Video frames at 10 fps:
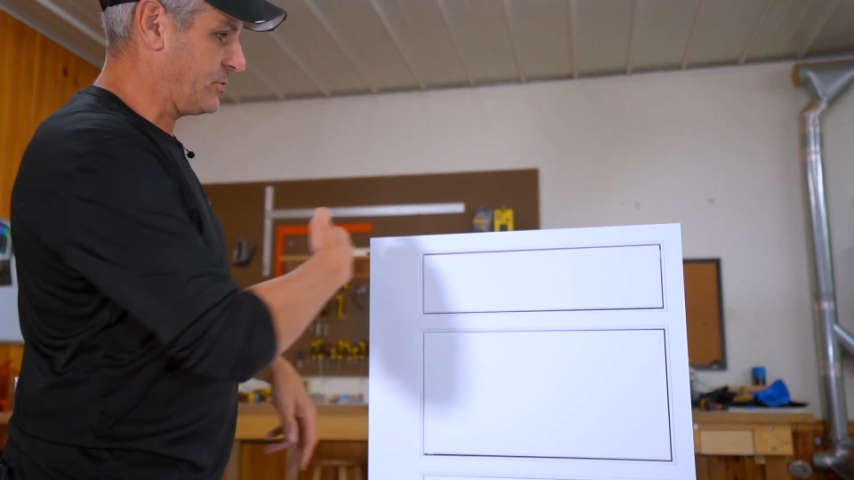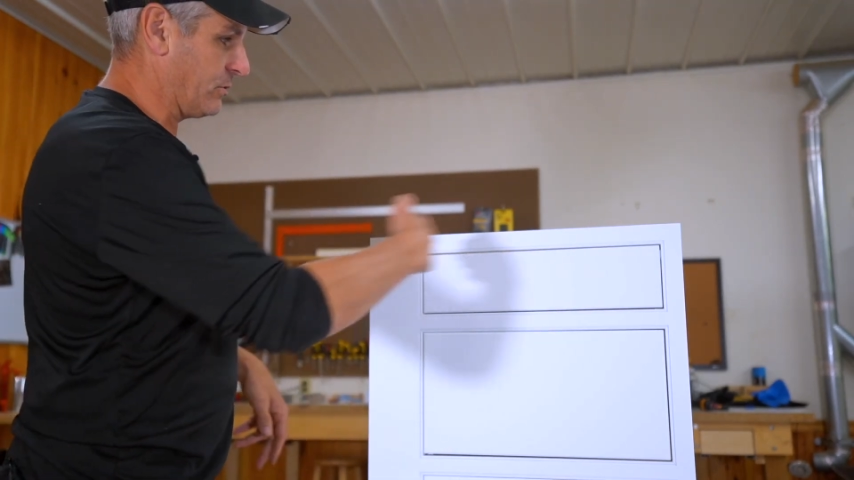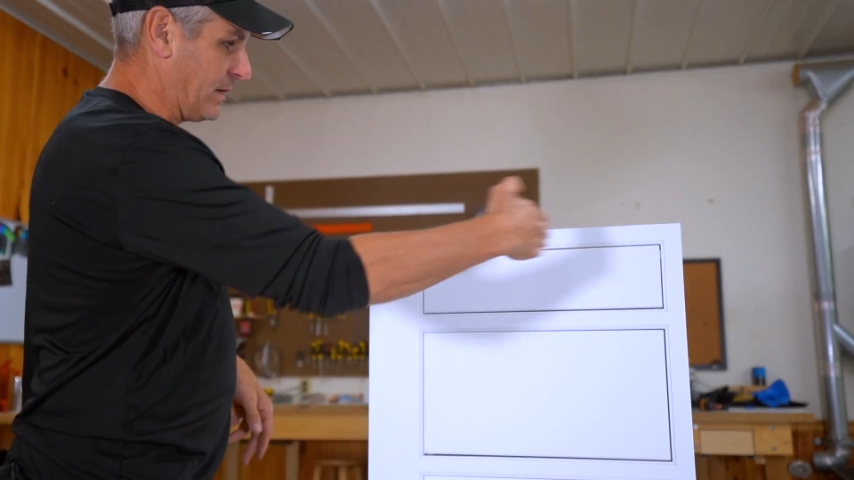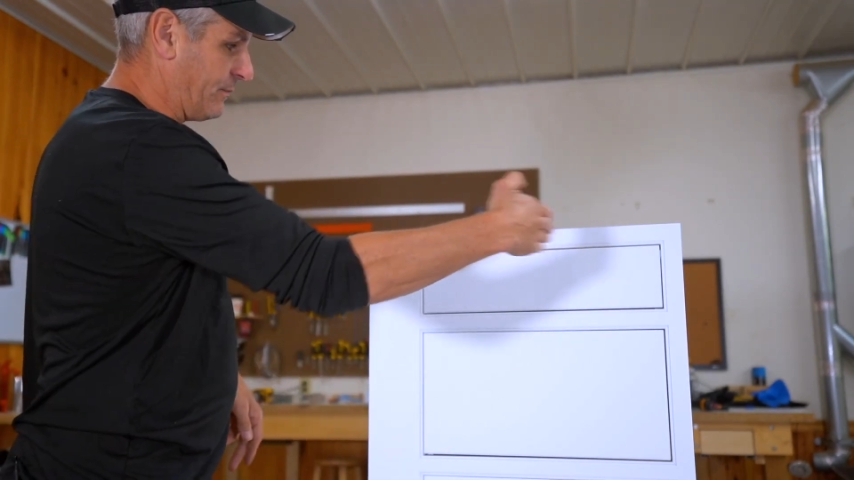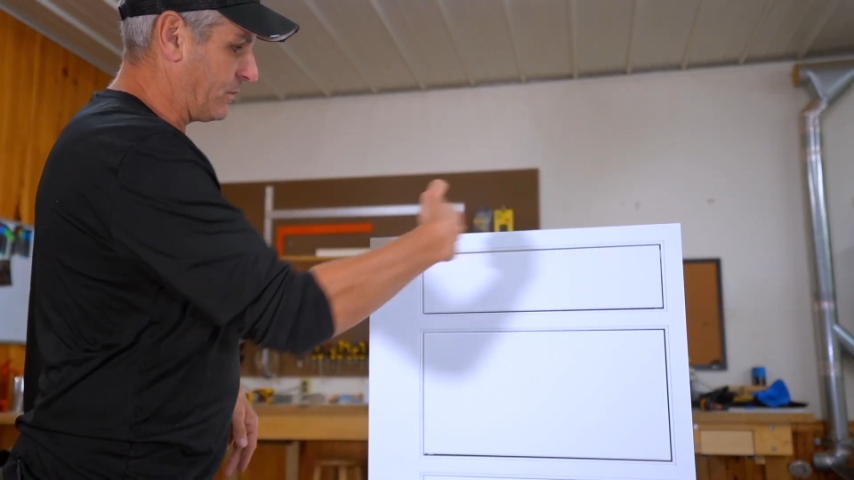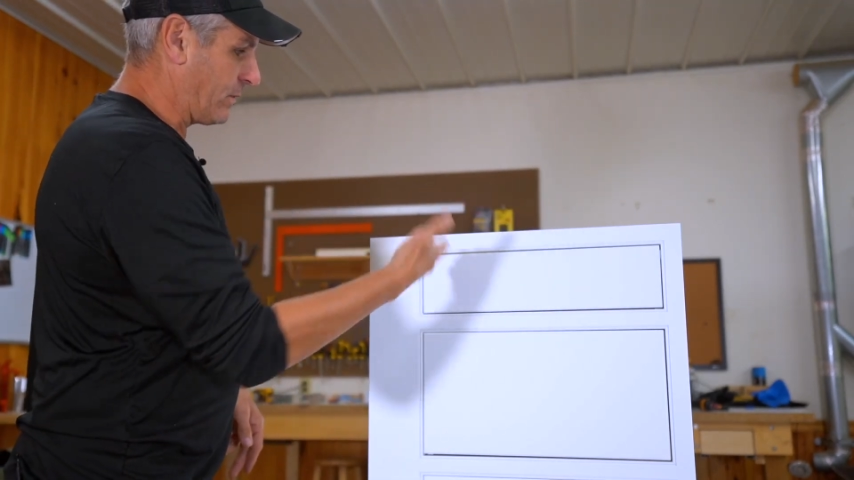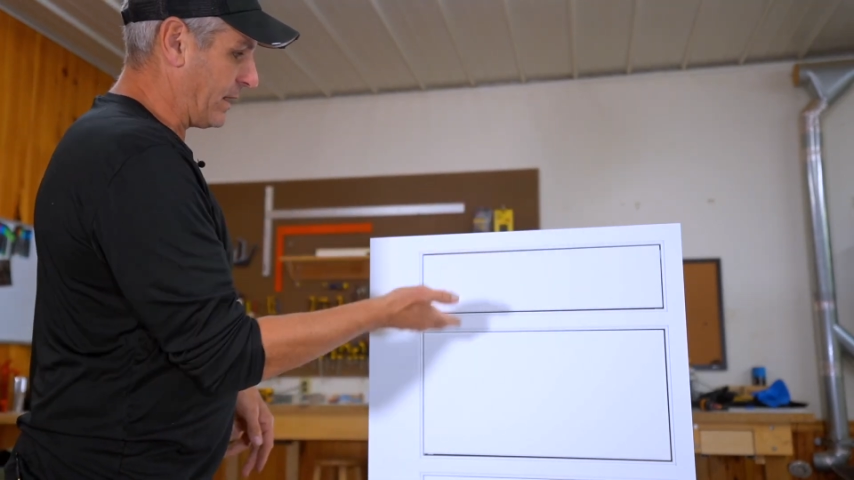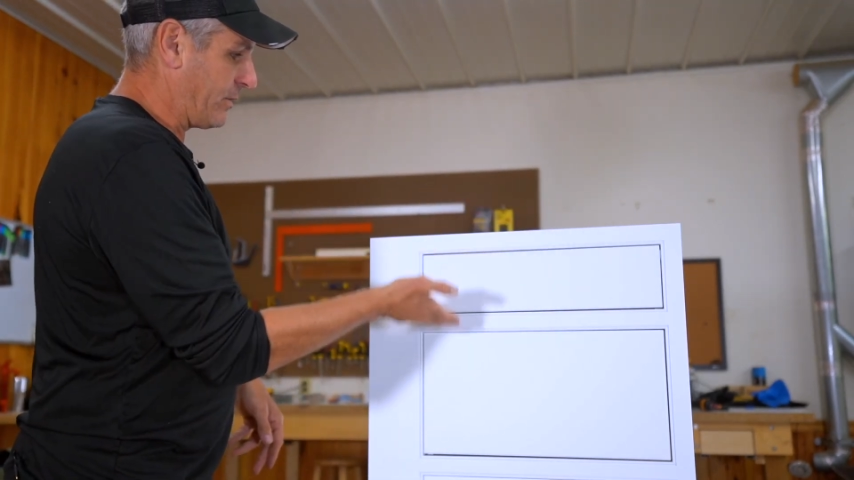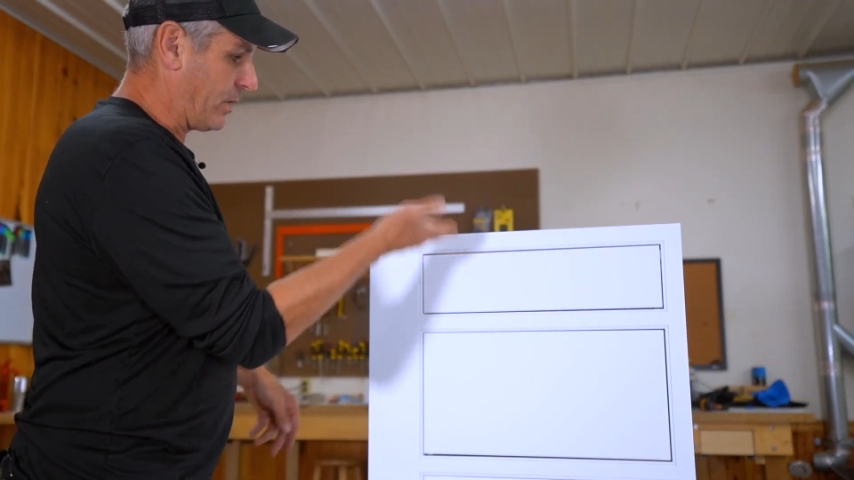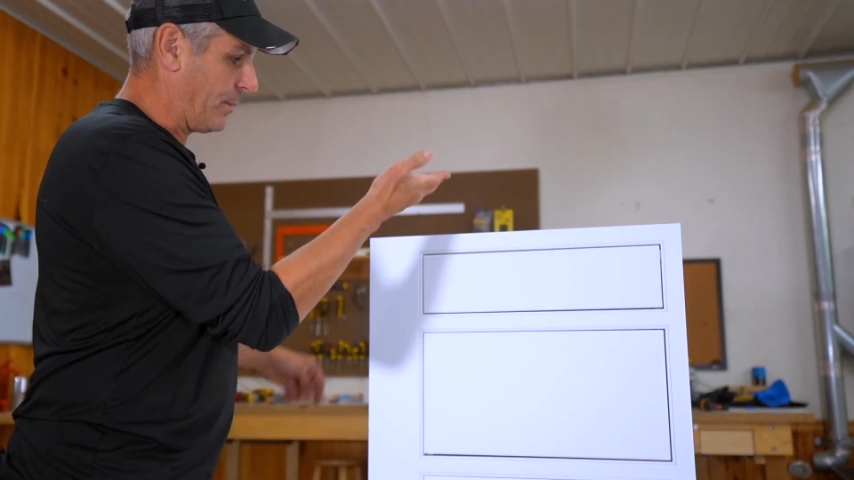your left and
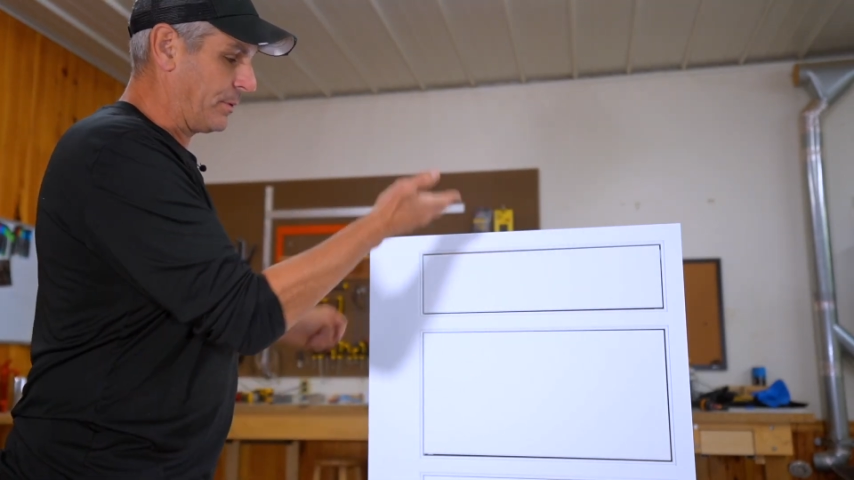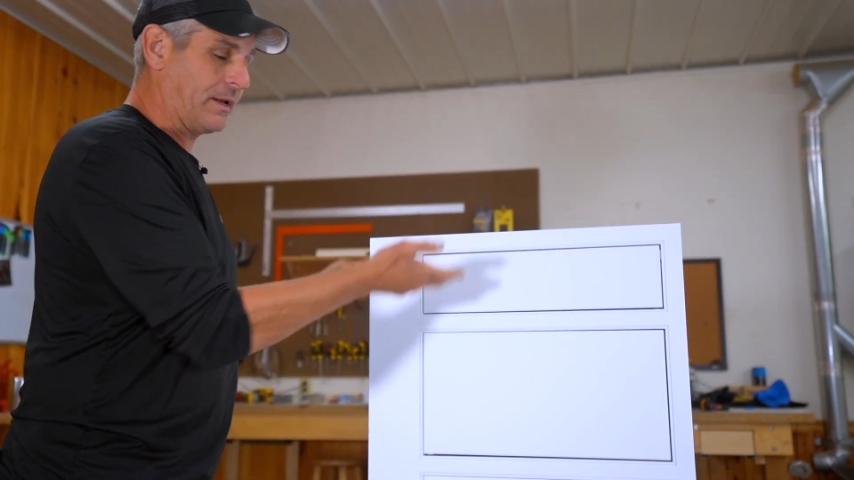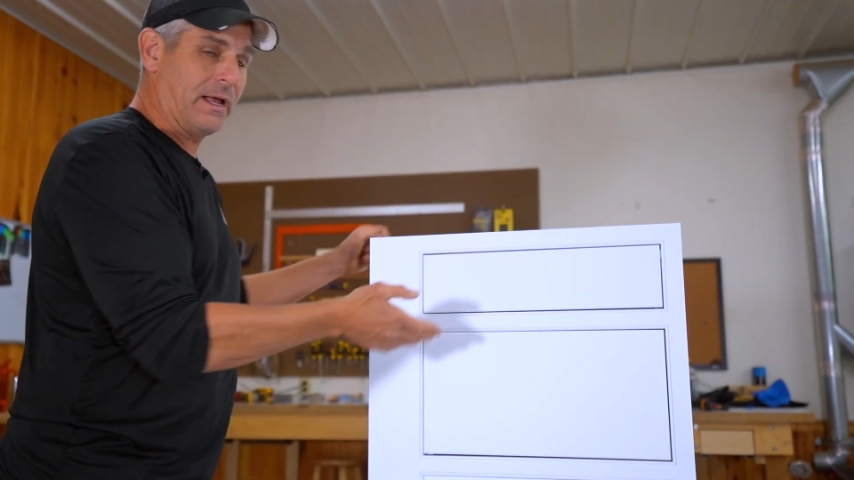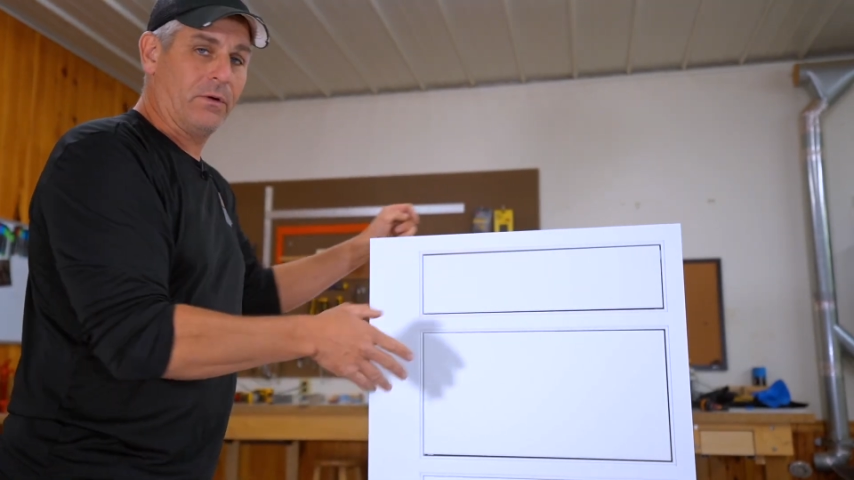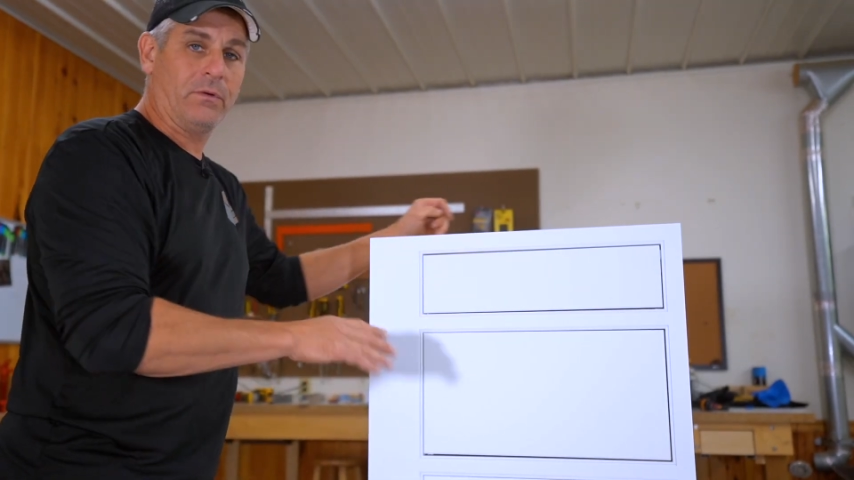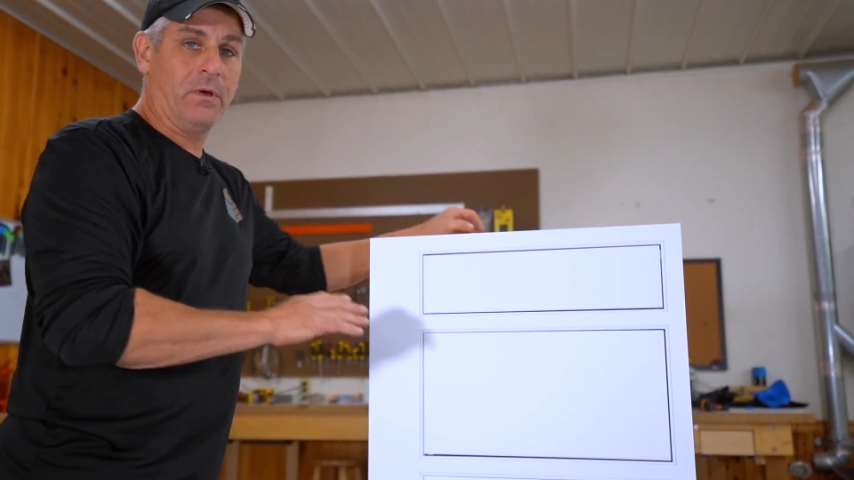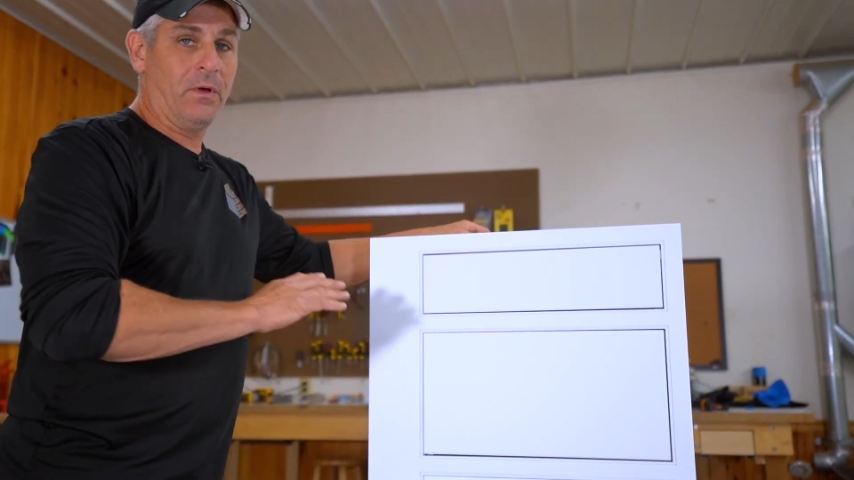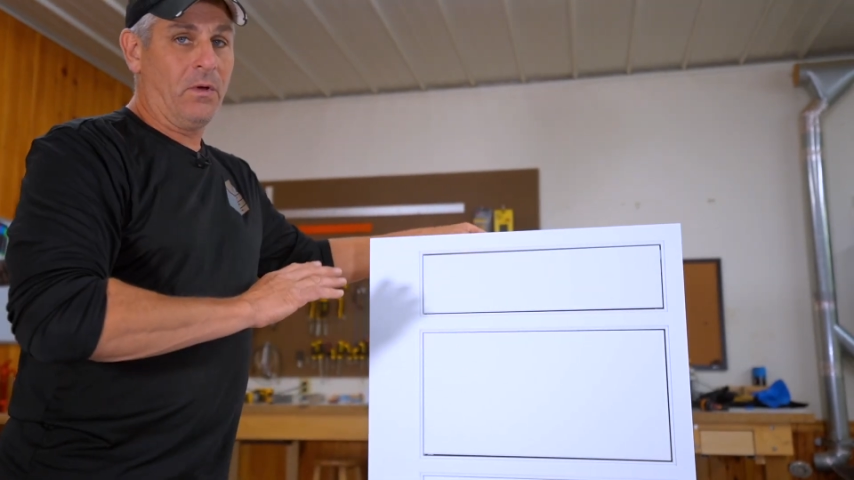right and your up and down,